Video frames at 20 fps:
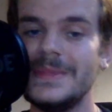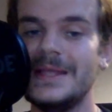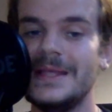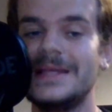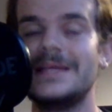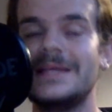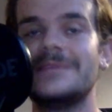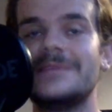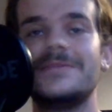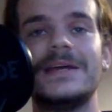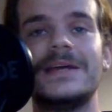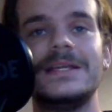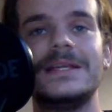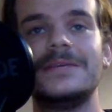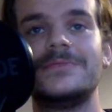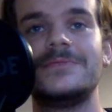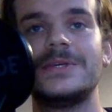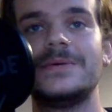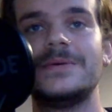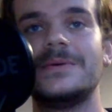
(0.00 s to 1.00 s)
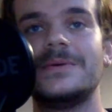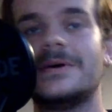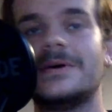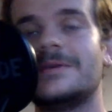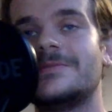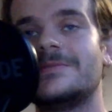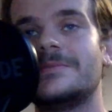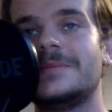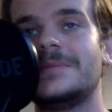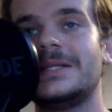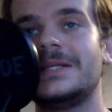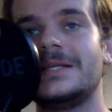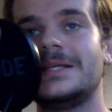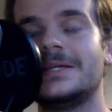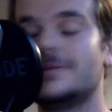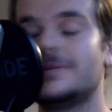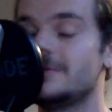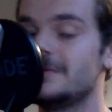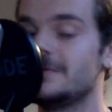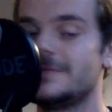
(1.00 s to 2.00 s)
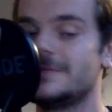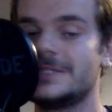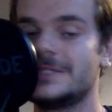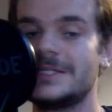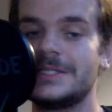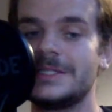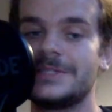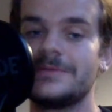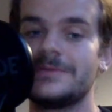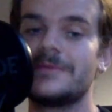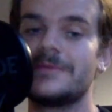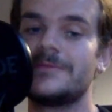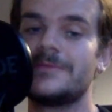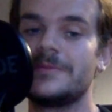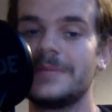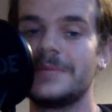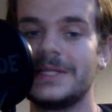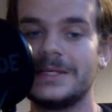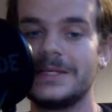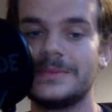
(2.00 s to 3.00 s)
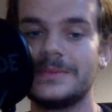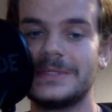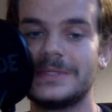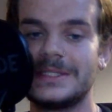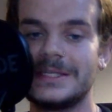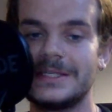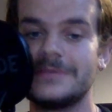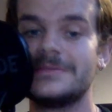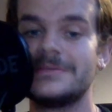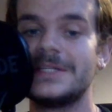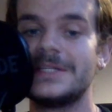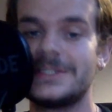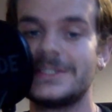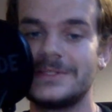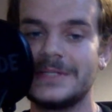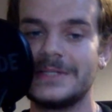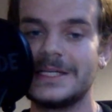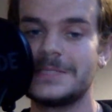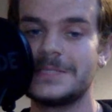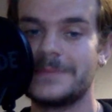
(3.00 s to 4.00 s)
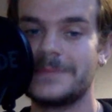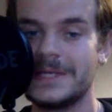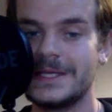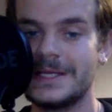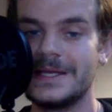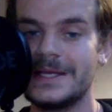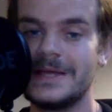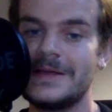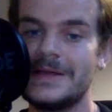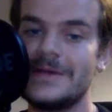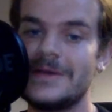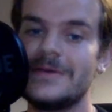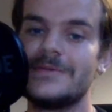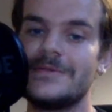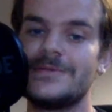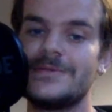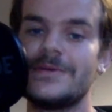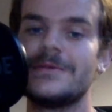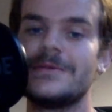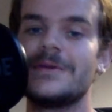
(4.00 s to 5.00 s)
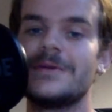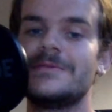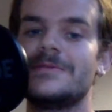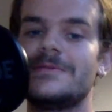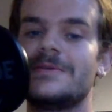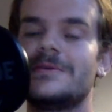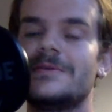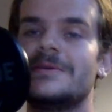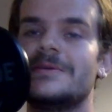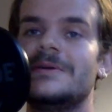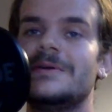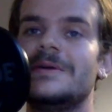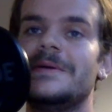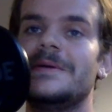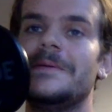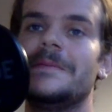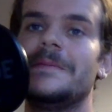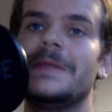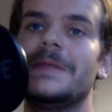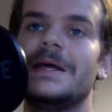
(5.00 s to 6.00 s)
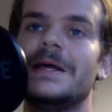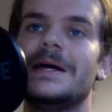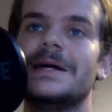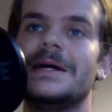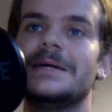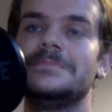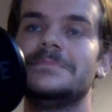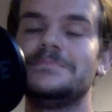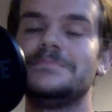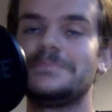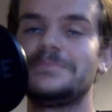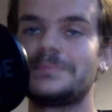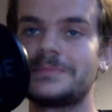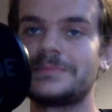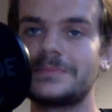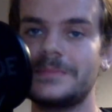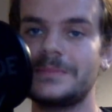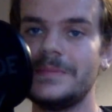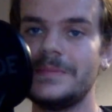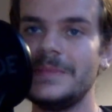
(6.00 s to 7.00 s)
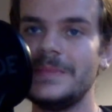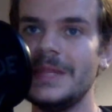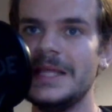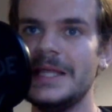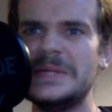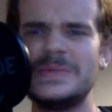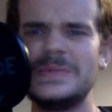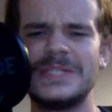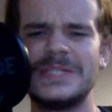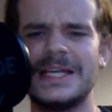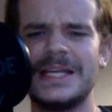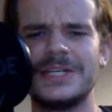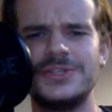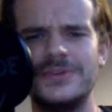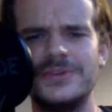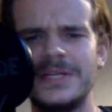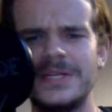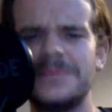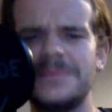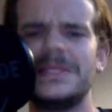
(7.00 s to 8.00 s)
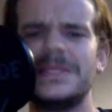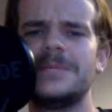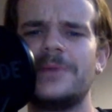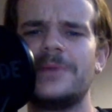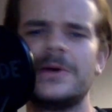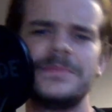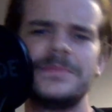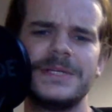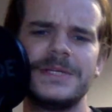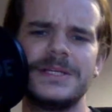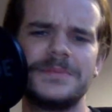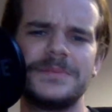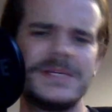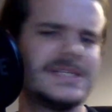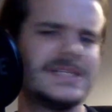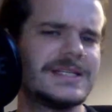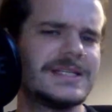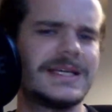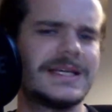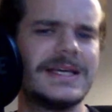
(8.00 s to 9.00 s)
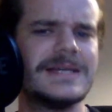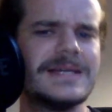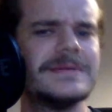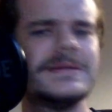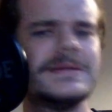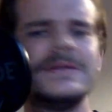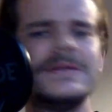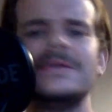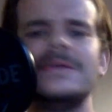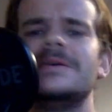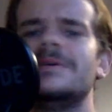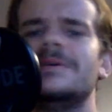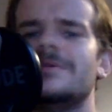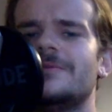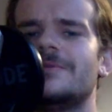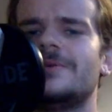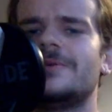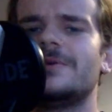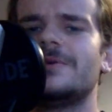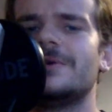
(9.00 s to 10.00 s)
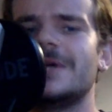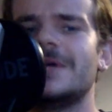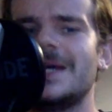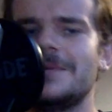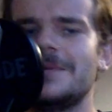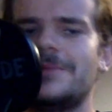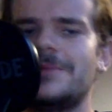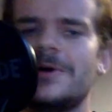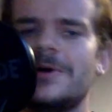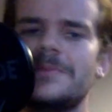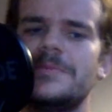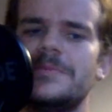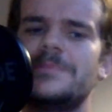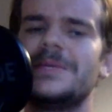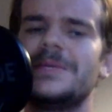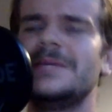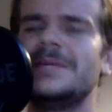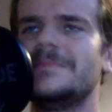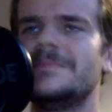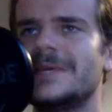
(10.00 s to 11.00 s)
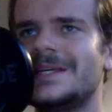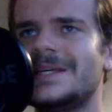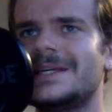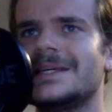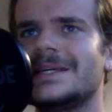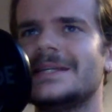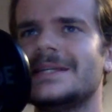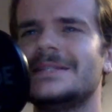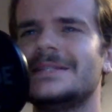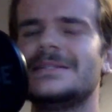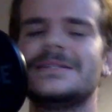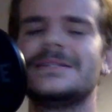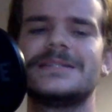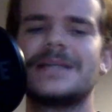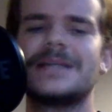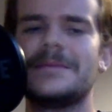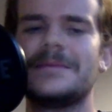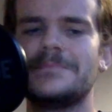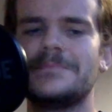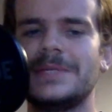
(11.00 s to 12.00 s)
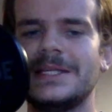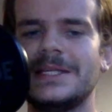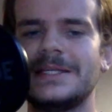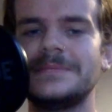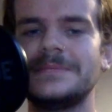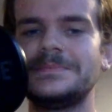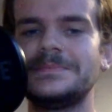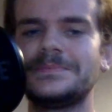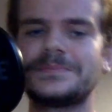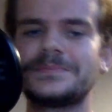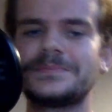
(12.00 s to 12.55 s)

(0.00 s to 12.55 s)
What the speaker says: If any of you are familiar, or if indeed you're unfamiliar with the original SP404, it was an extremely popular piece of kit for hip hop beat making, sampling.